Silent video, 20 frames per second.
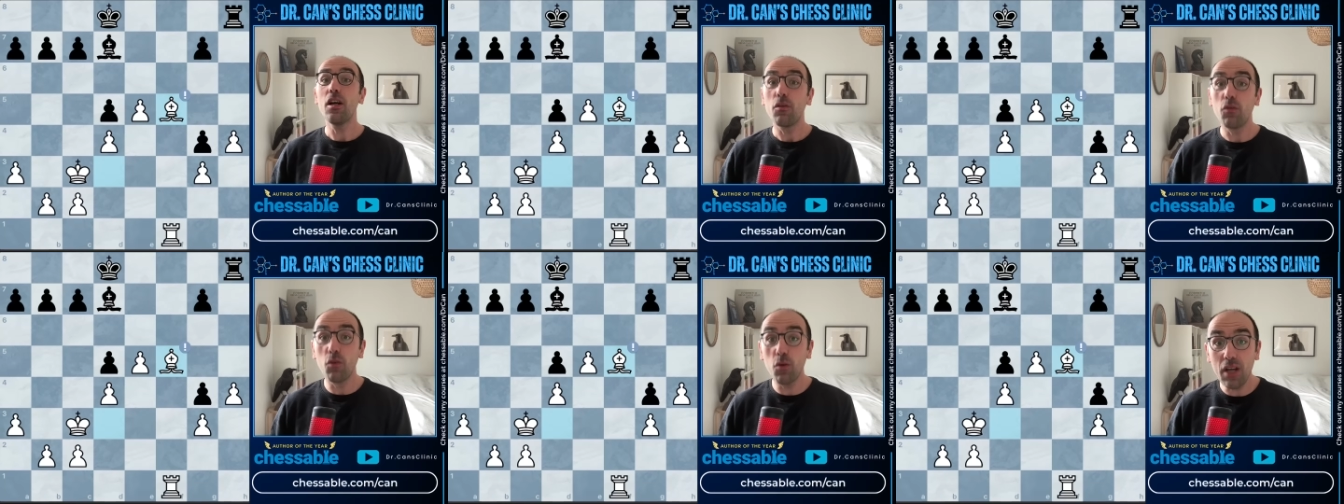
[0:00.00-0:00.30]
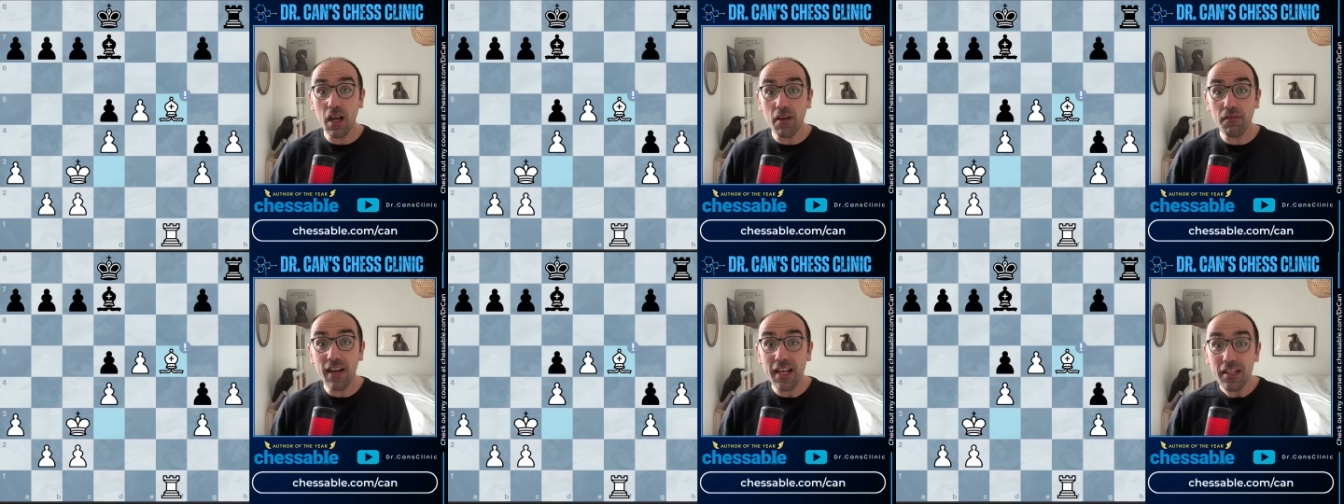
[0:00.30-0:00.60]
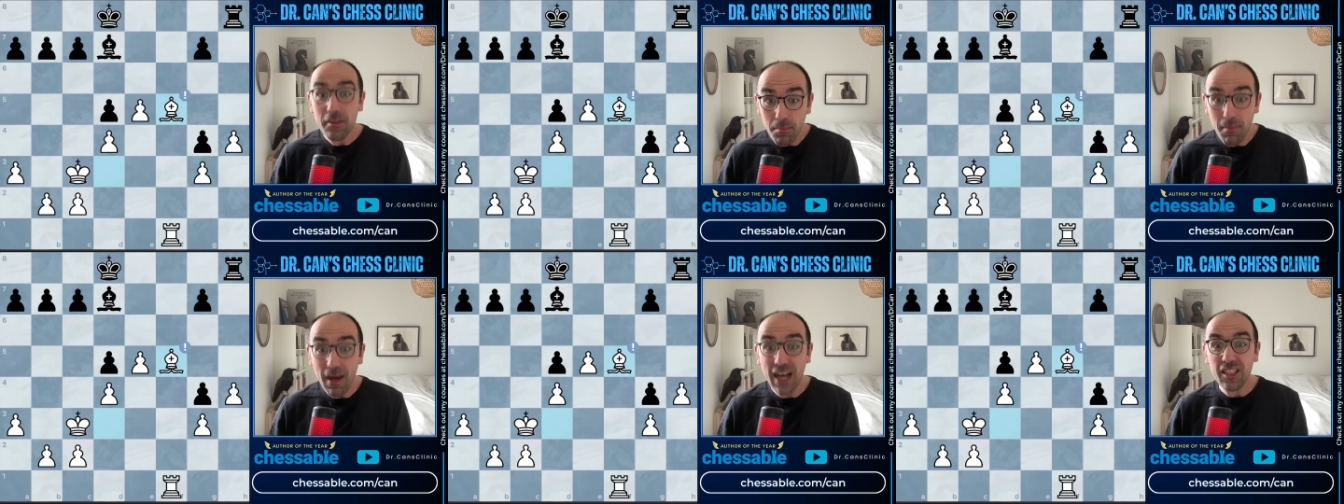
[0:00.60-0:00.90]
rook
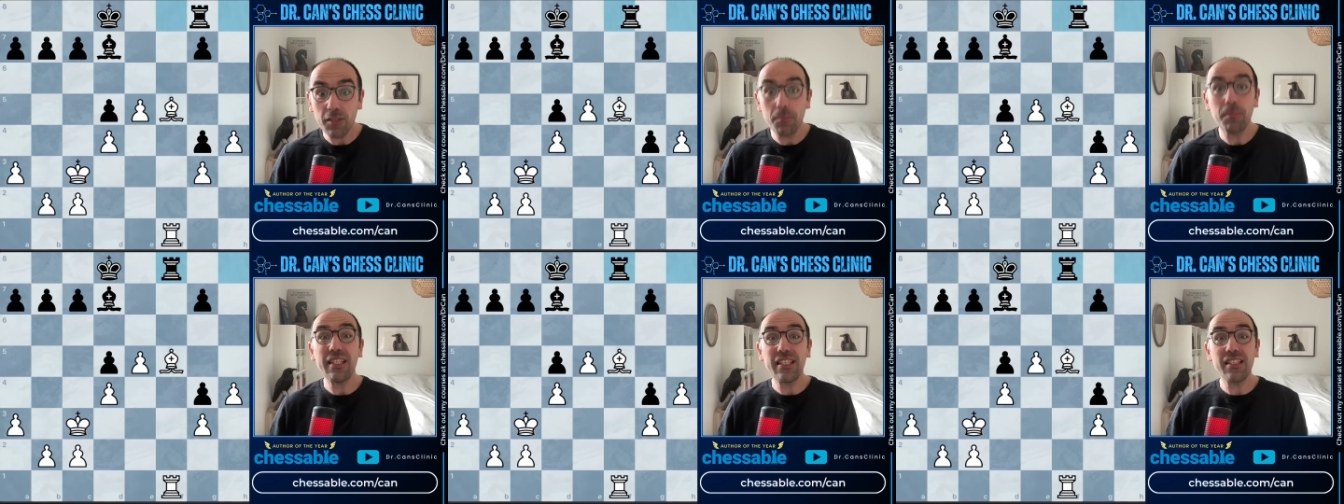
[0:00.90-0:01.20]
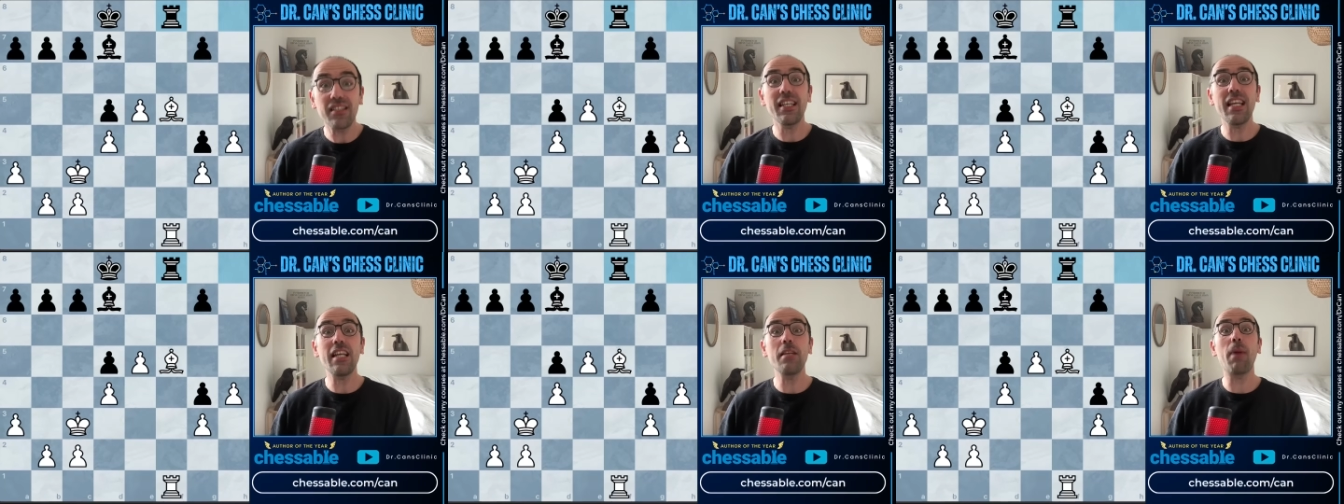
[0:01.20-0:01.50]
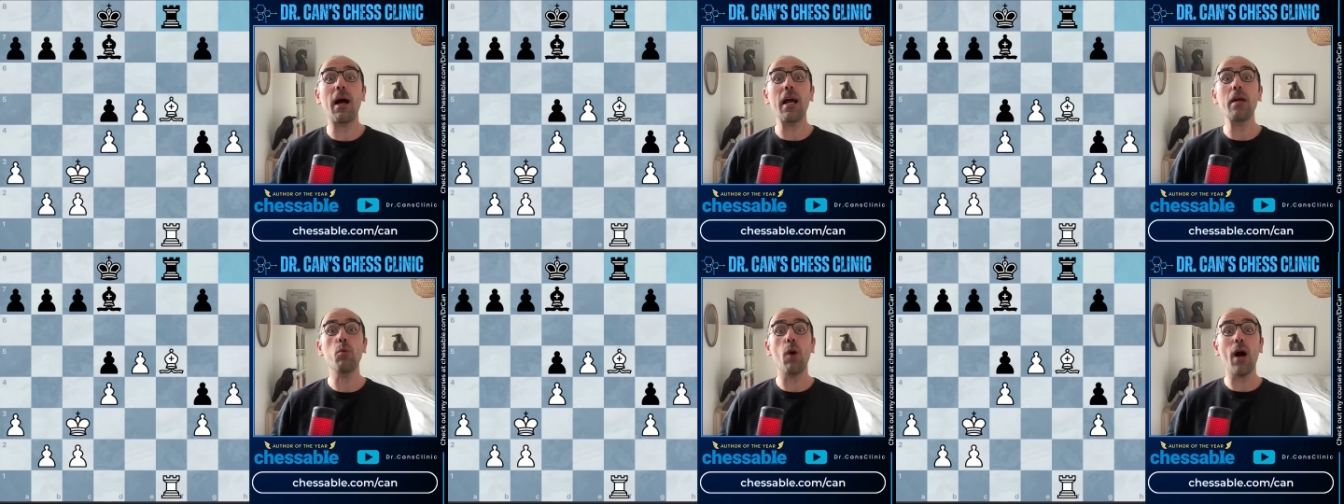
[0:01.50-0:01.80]
f8 must be seen
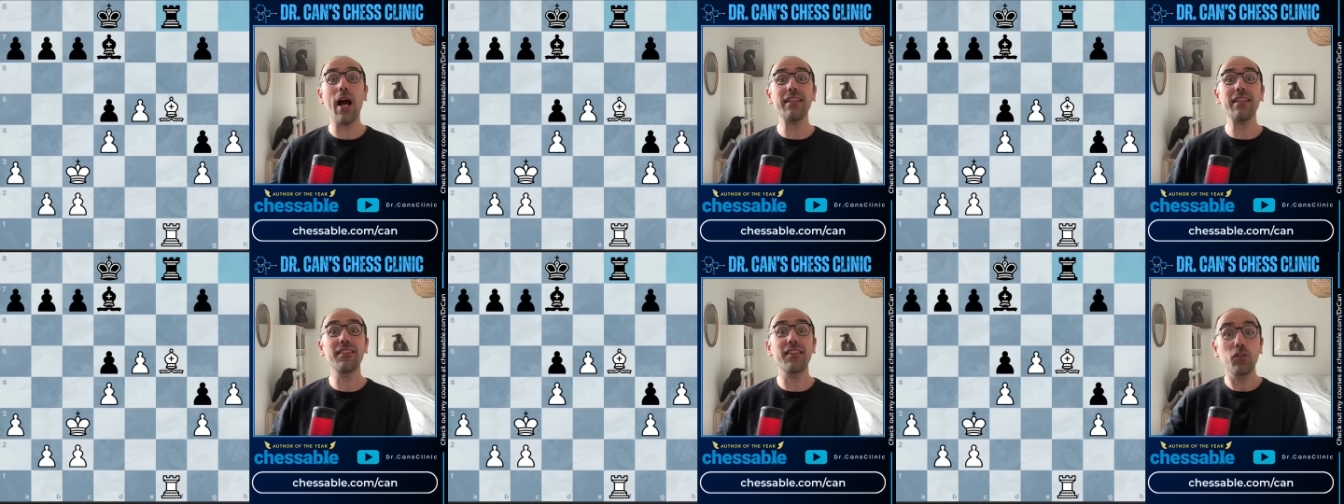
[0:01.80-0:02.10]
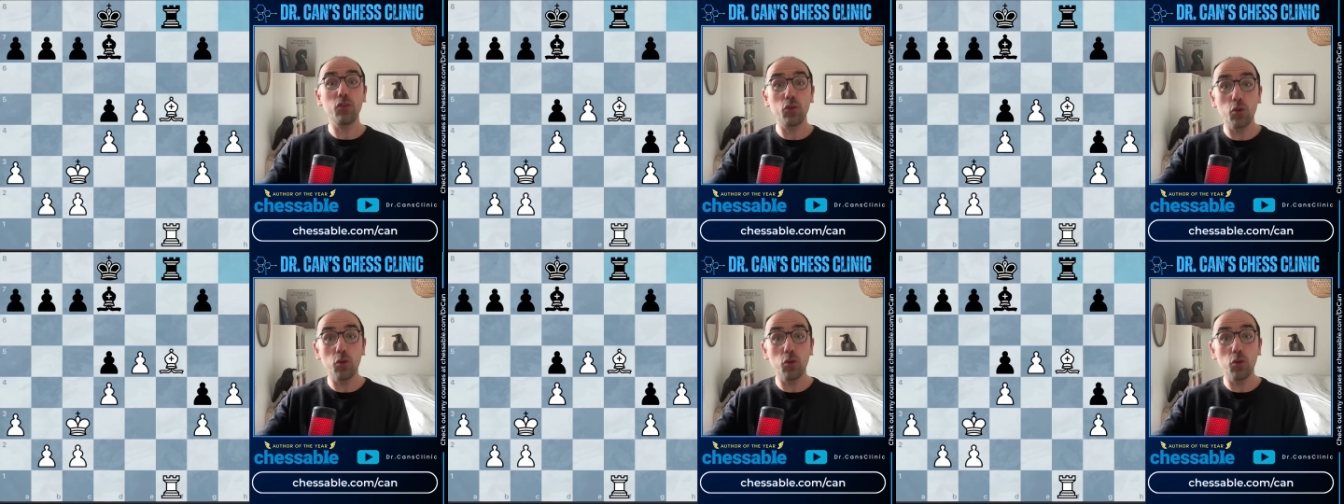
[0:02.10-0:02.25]
by white